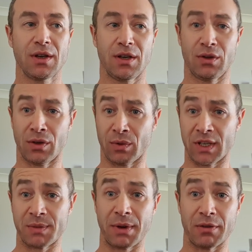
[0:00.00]
you don't want
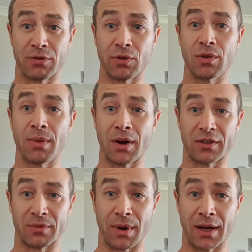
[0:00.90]
to spend a full amount
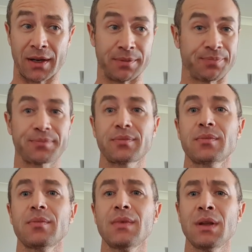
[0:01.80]
of money,
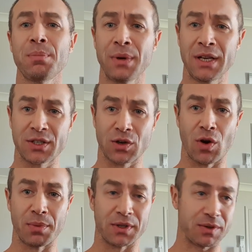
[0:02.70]
please
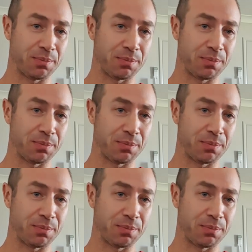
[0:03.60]
comment,